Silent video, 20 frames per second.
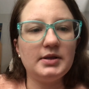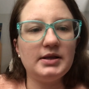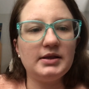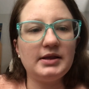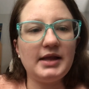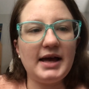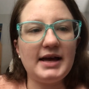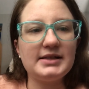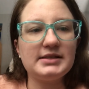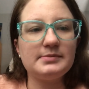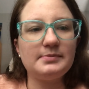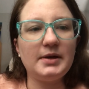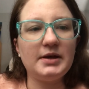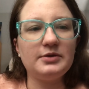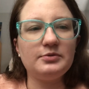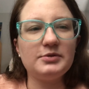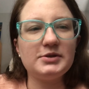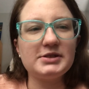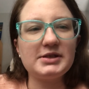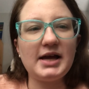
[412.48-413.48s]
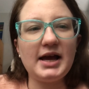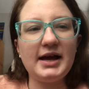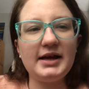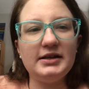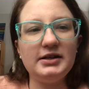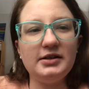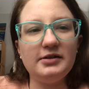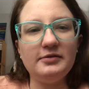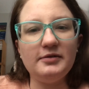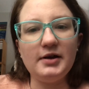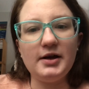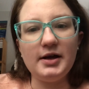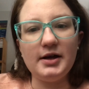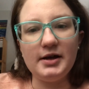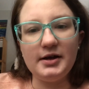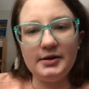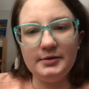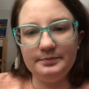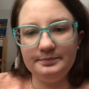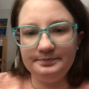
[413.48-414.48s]
Last month was kind
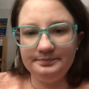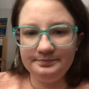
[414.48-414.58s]
of